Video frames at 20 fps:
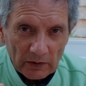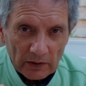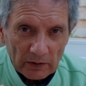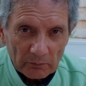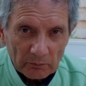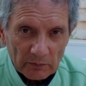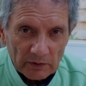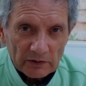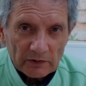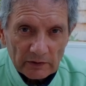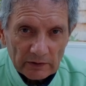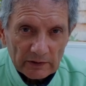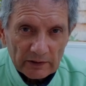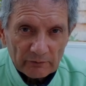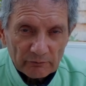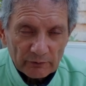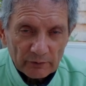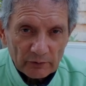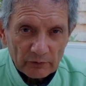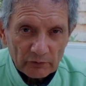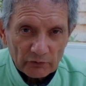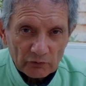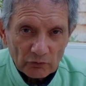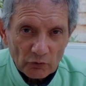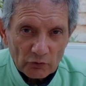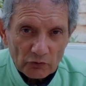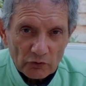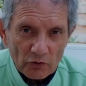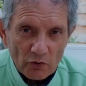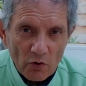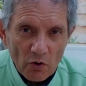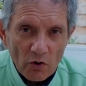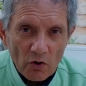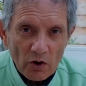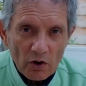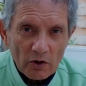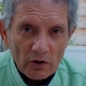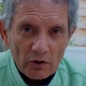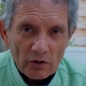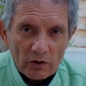immediately focused on your
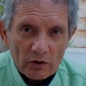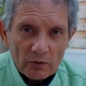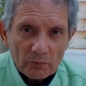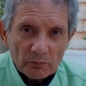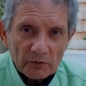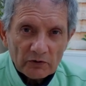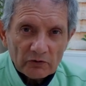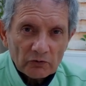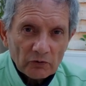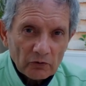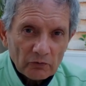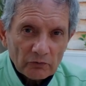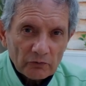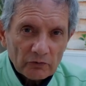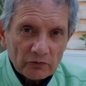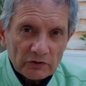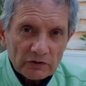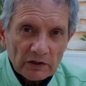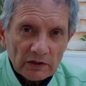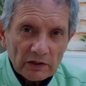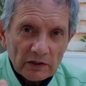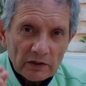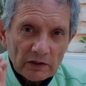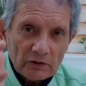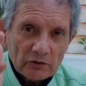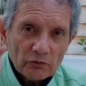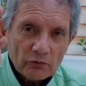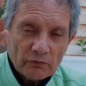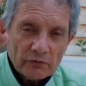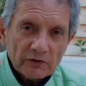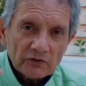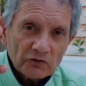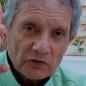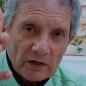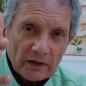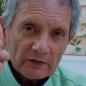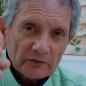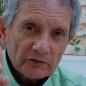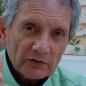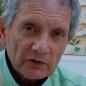pre-shot routine, your
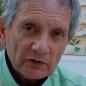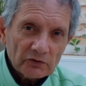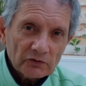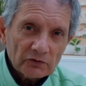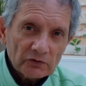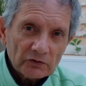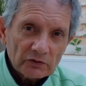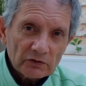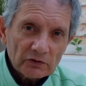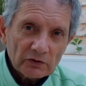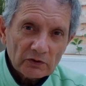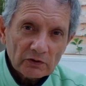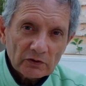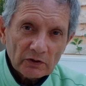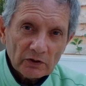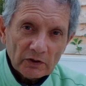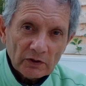visualization,